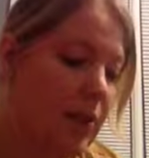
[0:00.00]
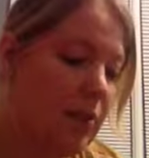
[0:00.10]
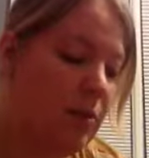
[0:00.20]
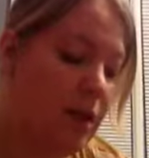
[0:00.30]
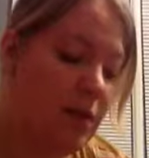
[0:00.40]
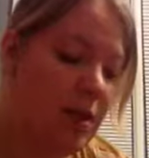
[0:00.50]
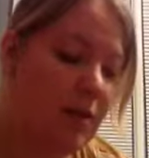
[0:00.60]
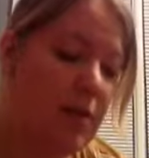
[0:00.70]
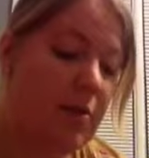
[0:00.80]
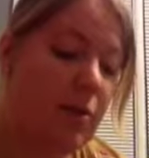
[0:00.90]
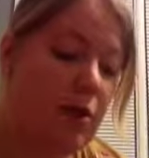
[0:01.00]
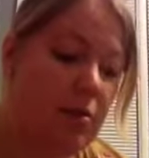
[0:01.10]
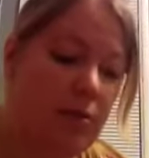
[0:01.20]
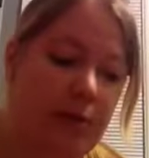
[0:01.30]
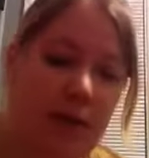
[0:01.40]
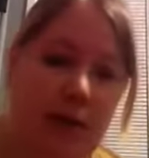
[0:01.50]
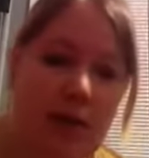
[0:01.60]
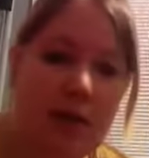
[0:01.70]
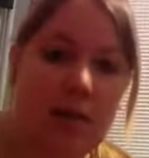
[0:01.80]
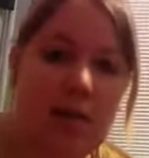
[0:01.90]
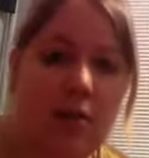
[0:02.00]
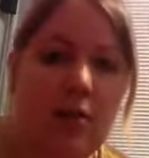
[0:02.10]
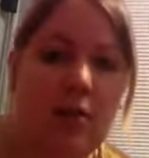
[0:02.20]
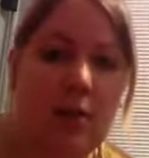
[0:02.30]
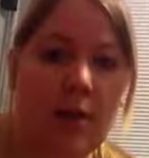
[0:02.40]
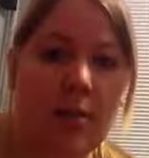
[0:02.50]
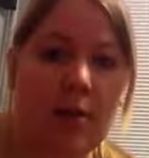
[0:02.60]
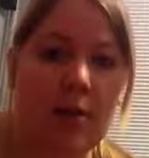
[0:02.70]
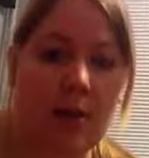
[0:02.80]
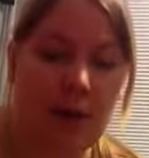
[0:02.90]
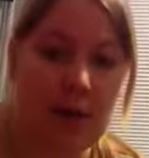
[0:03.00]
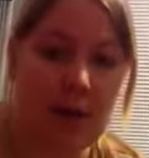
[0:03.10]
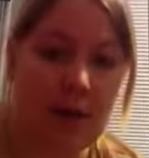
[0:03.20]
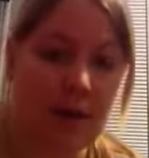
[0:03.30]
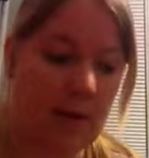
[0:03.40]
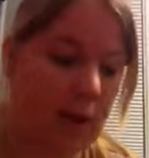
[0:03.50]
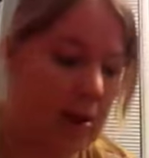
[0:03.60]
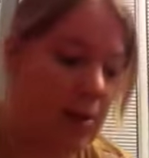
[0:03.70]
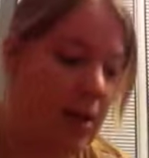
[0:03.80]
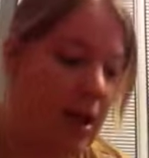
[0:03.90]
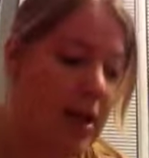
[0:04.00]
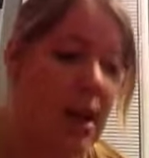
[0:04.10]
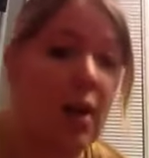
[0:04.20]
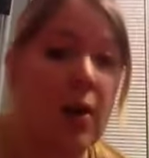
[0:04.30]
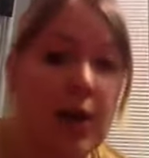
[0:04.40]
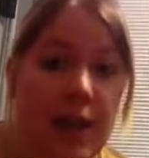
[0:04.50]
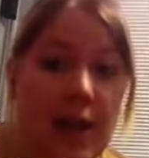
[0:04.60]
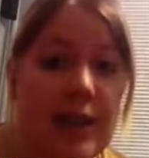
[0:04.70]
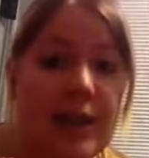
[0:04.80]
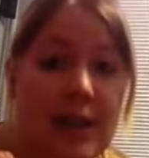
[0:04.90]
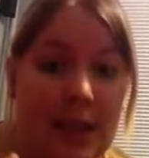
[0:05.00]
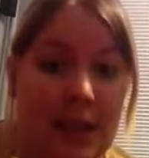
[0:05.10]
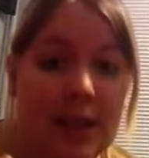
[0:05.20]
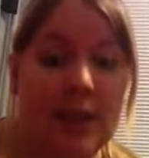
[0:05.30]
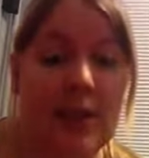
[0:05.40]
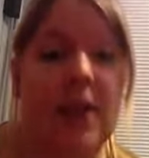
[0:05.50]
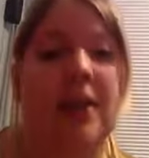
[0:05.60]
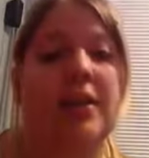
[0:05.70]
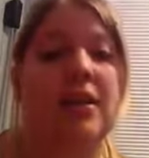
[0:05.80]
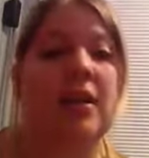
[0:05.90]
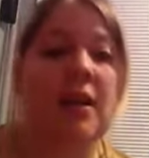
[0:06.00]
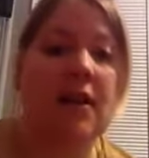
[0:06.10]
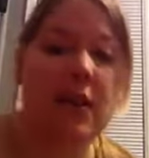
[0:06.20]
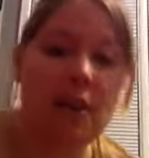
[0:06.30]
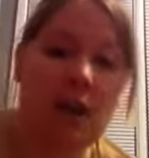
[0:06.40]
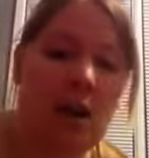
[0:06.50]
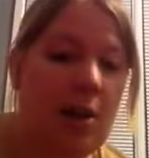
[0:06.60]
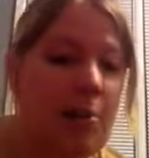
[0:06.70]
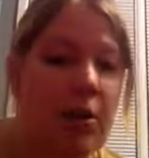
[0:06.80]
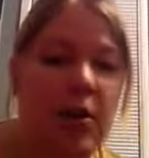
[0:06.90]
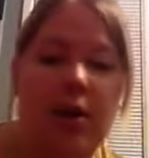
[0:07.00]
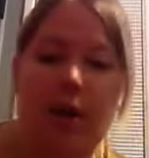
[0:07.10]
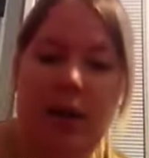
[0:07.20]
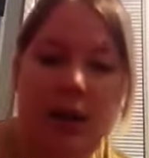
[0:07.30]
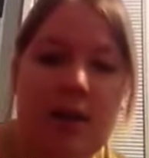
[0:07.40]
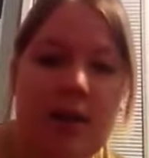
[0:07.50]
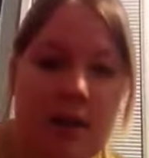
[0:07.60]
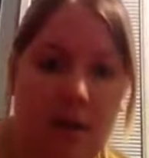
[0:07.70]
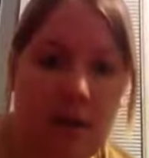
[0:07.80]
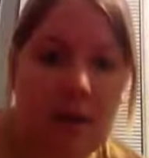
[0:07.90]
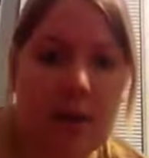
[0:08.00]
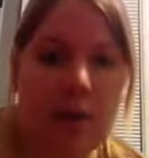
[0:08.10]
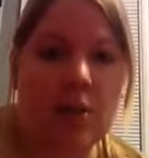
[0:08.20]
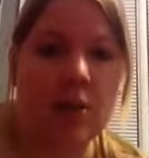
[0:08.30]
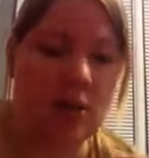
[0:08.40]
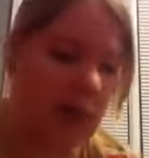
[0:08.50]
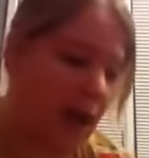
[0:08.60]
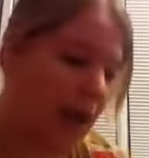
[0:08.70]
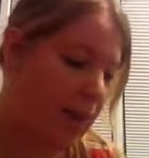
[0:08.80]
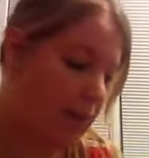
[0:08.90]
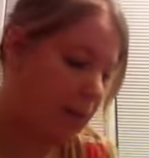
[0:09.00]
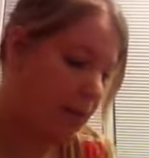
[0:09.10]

runs from June 1st to November 30th. Okay, so that's hurricane season. So that's the time when hurricanes could potentially happen.